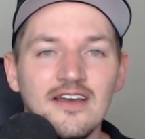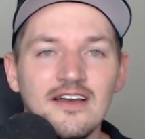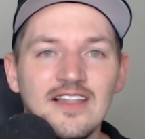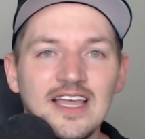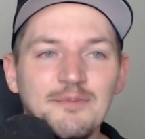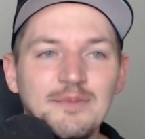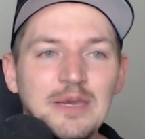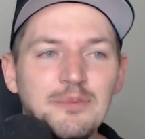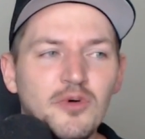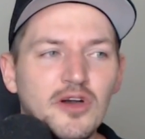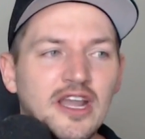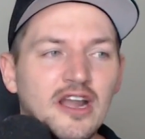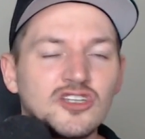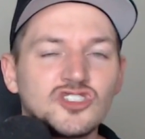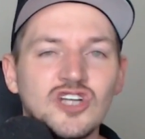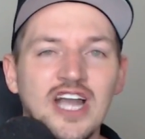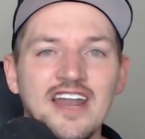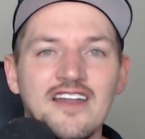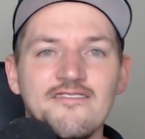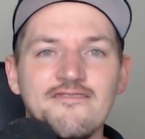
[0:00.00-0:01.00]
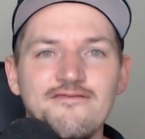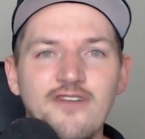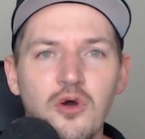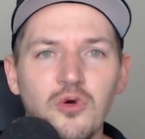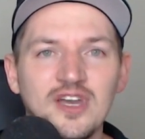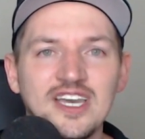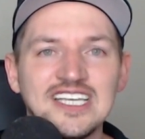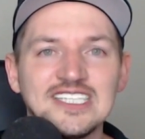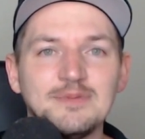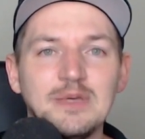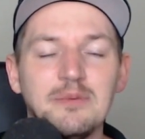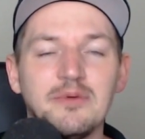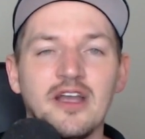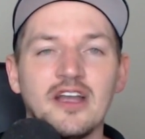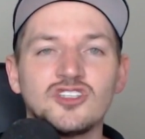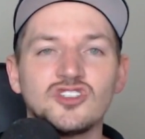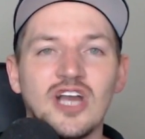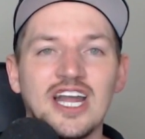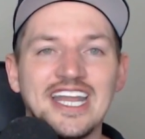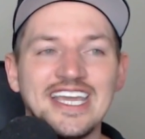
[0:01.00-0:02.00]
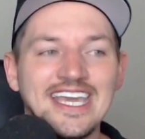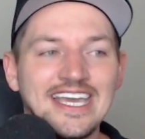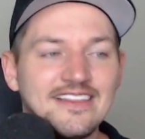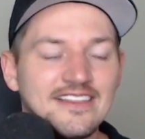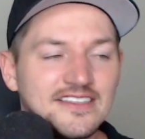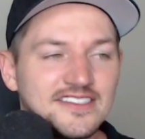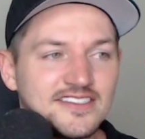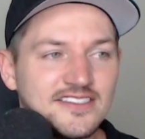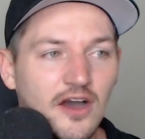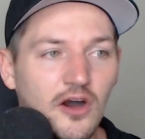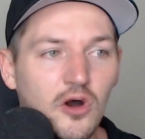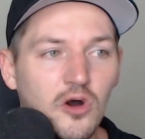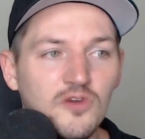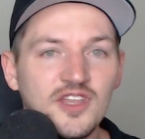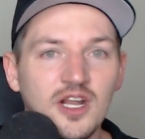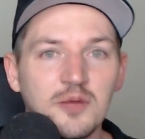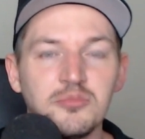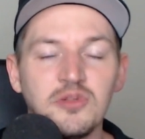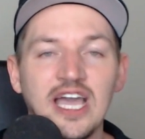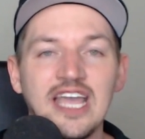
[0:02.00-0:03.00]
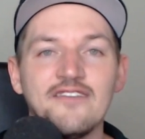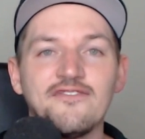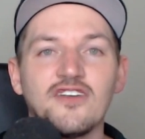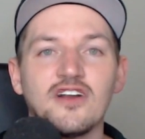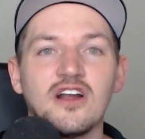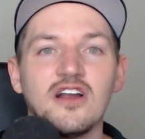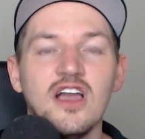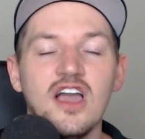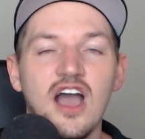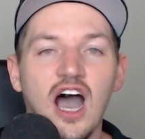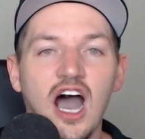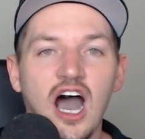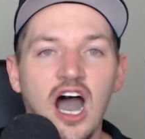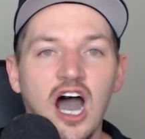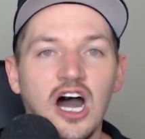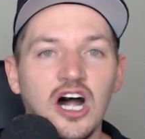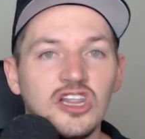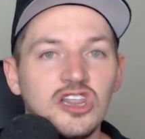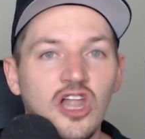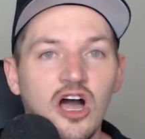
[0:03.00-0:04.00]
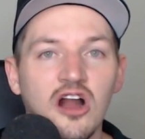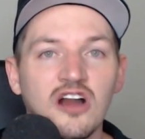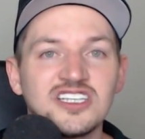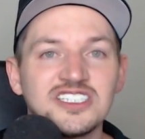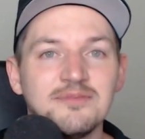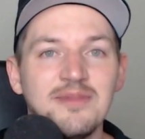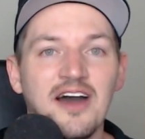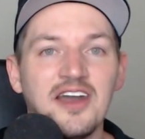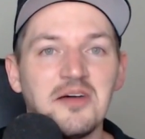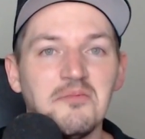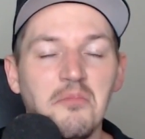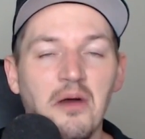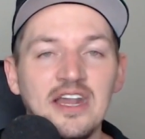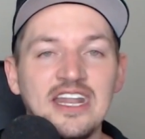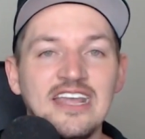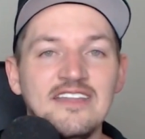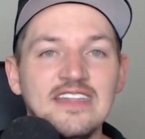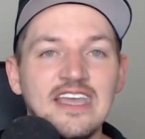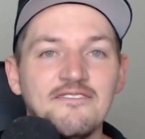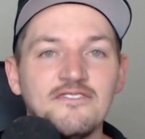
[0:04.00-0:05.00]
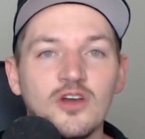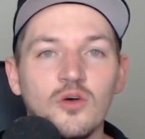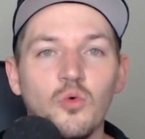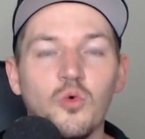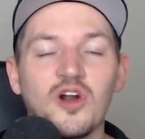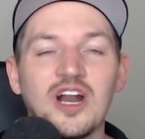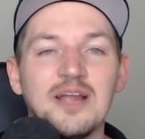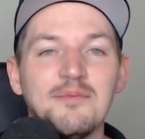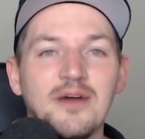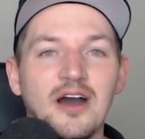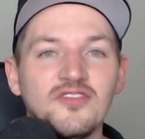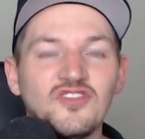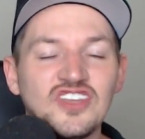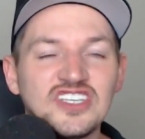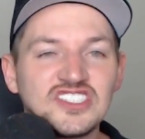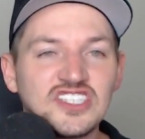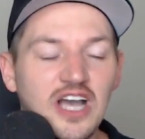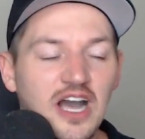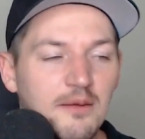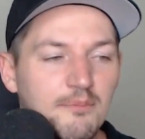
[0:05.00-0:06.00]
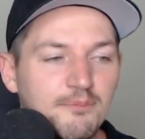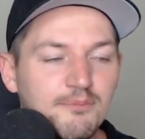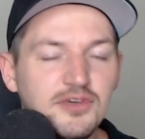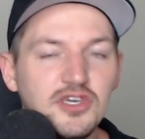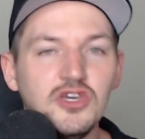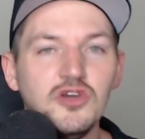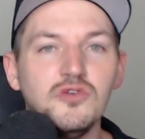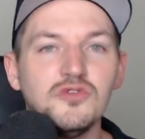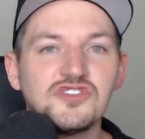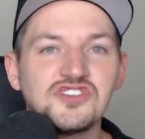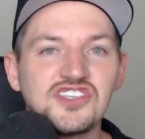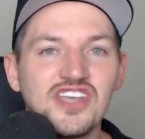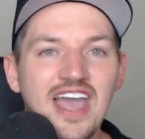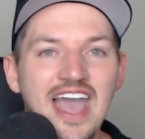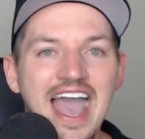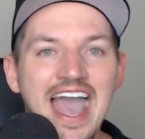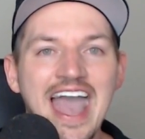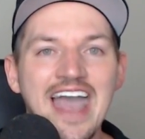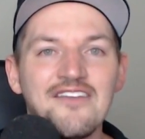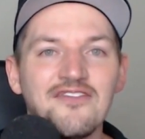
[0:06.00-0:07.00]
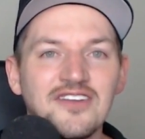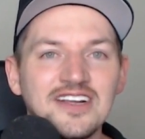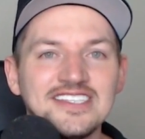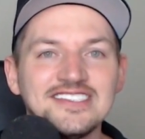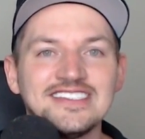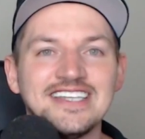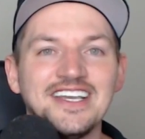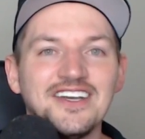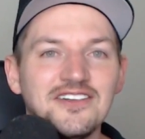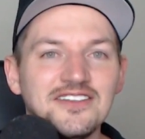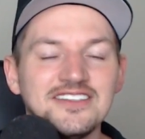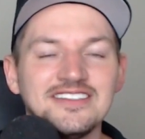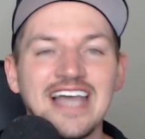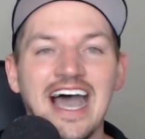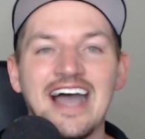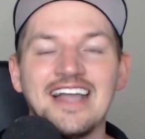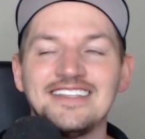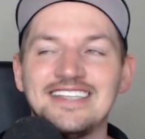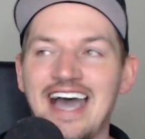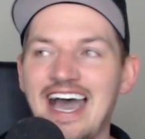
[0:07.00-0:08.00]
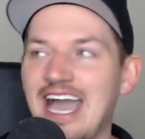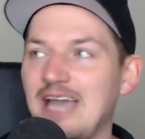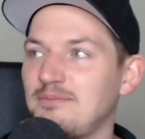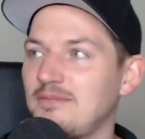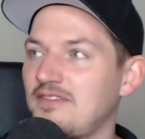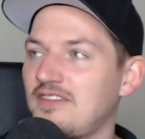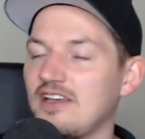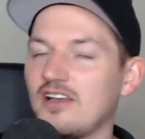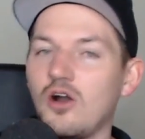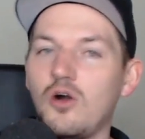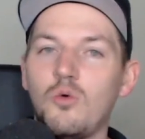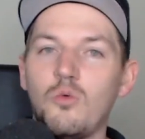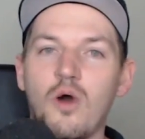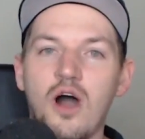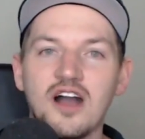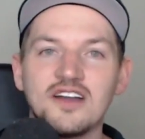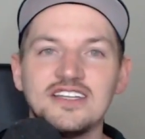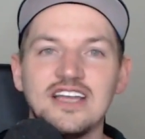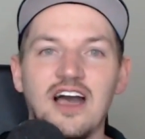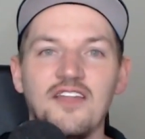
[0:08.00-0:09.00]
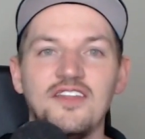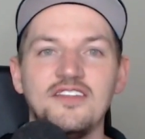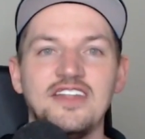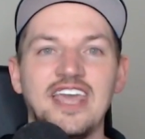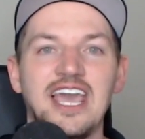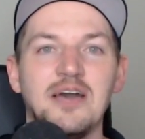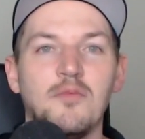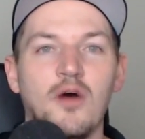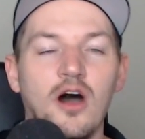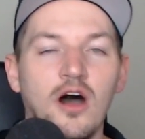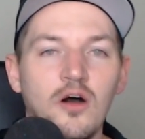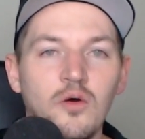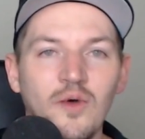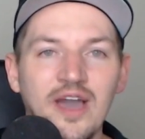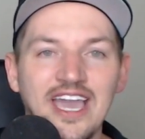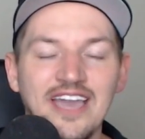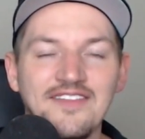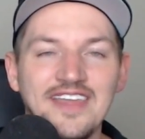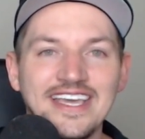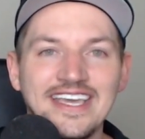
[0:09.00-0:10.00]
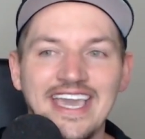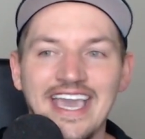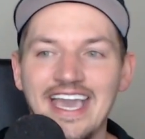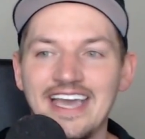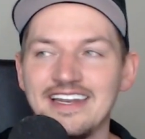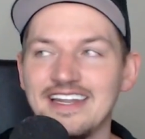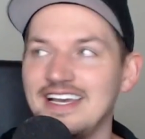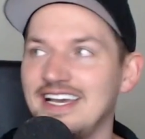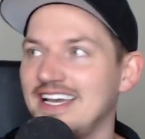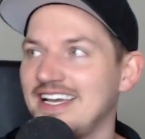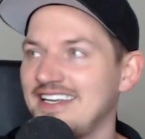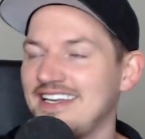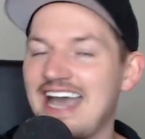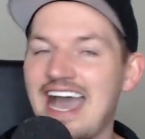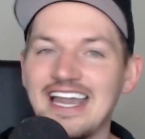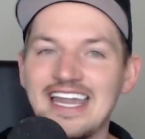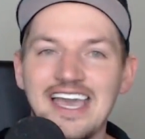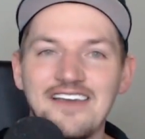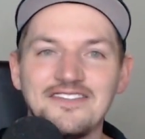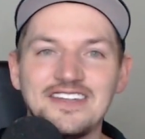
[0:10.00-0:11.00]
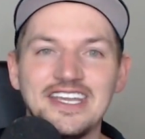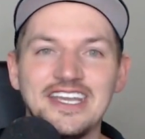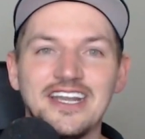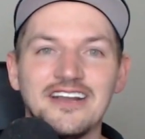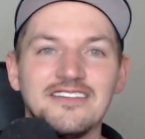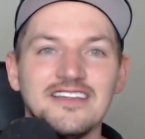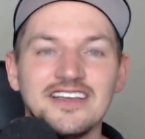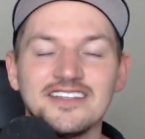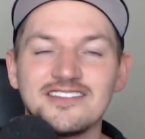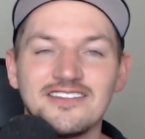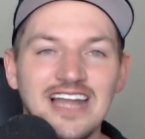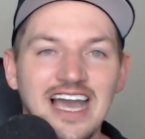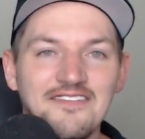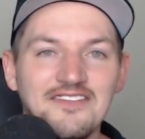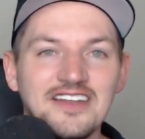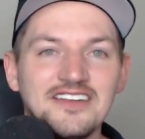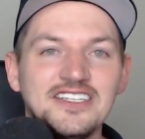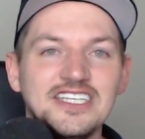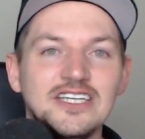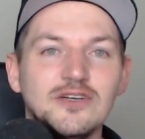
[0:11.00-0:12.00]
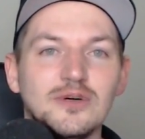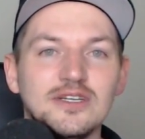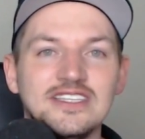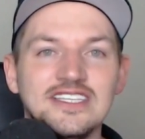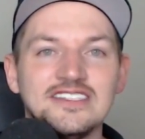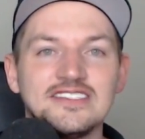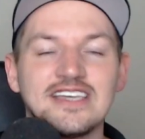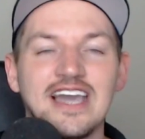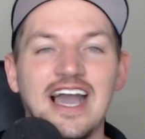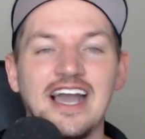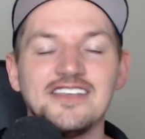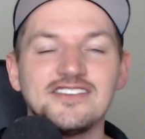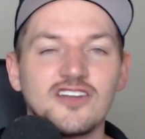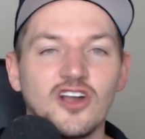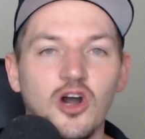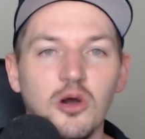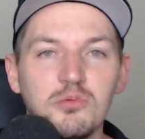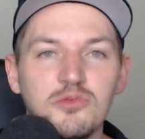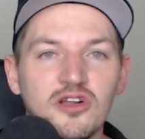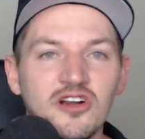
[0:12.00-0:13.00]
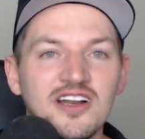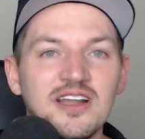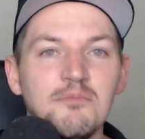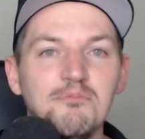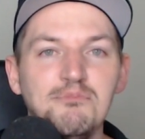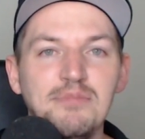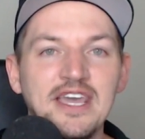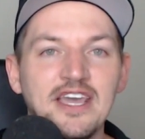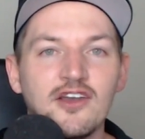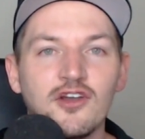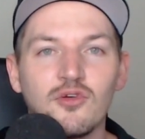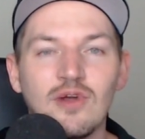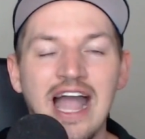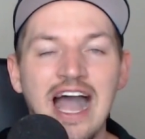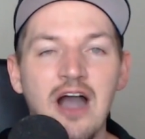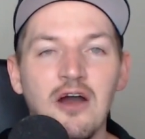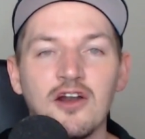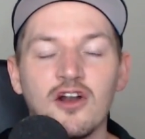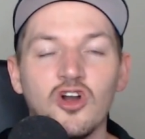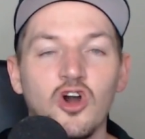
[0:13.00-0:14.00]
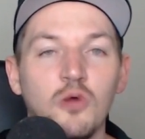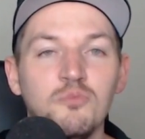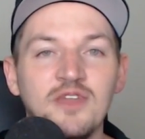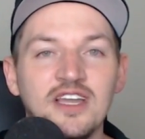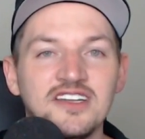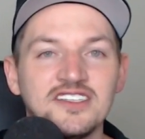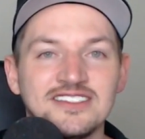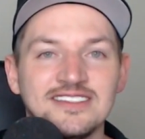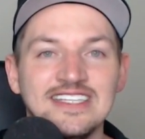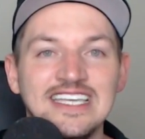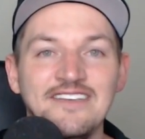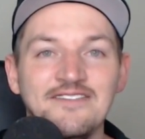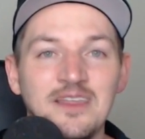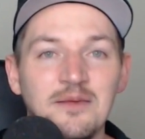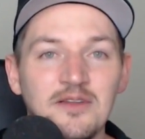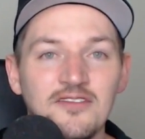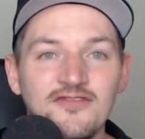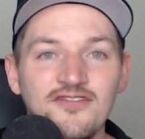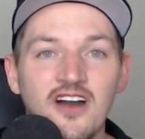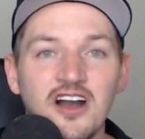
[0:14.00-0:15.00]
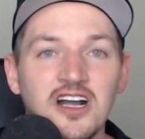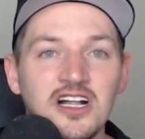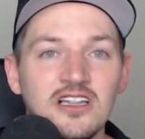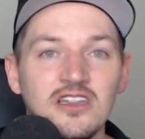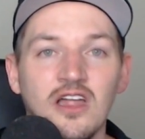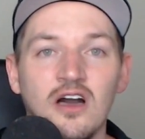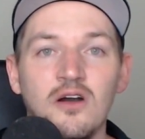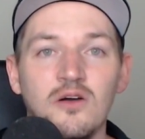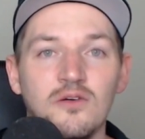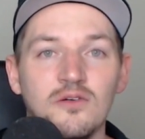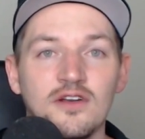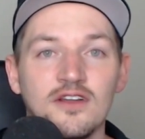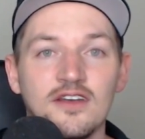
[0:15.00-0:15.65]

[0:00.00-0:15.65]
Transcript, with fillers: Like, people here trying to focus. People here trying to get in the zone. They're playing for a, a large amount of money, and they have to worry about this abuse every single dot time that they go walk down the damn hallway, and they can't not have to hear this or not to deal with these guys, or hope they're in a big crowd, or hope they just leave them the fuck alone.